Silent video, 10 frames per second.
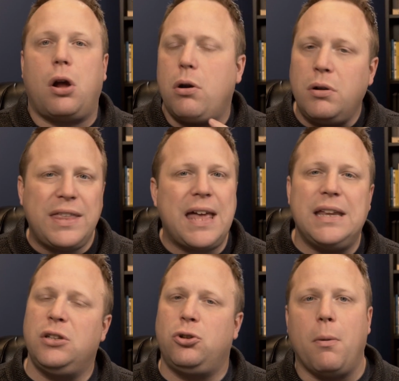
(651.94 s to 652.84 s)
Turn
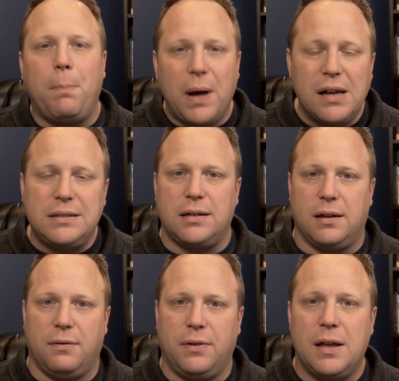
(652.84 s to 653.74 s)
that into a
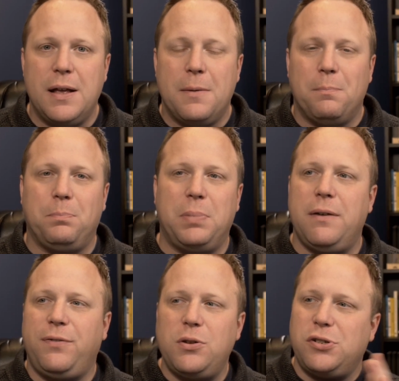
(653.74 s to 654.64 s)
positive.
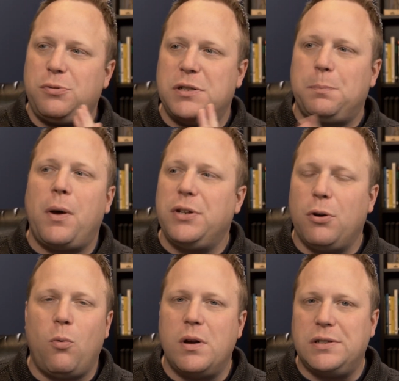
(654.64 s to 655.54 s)
But if you just respond
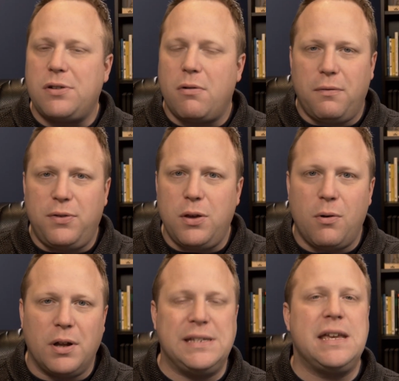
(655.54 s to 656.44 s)
to a 1-star
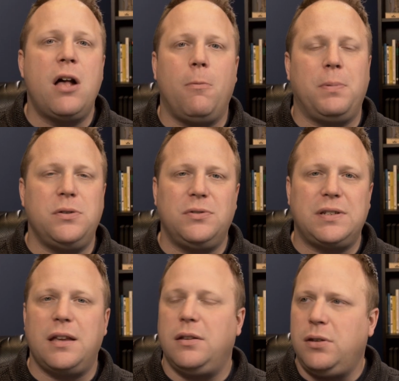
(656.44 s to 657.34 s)
review on Yelp and you
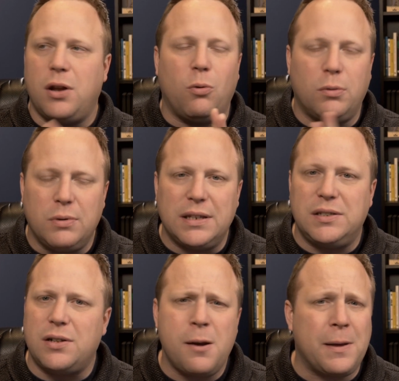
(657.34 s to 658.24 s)
say, you know, we're
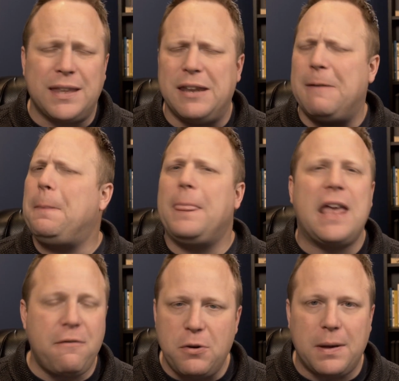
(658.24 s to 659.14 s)
really sorry about that,
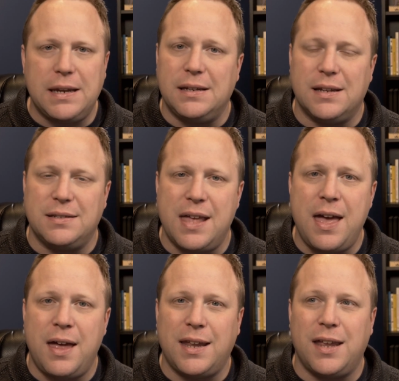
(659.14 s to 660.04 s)
everybody does
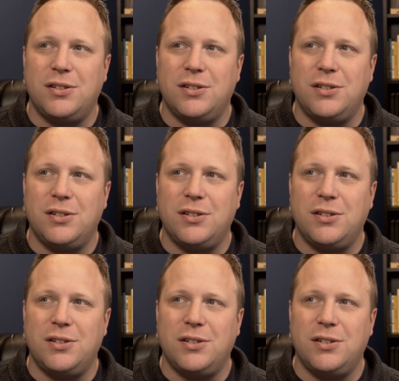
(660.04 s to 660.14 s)
that.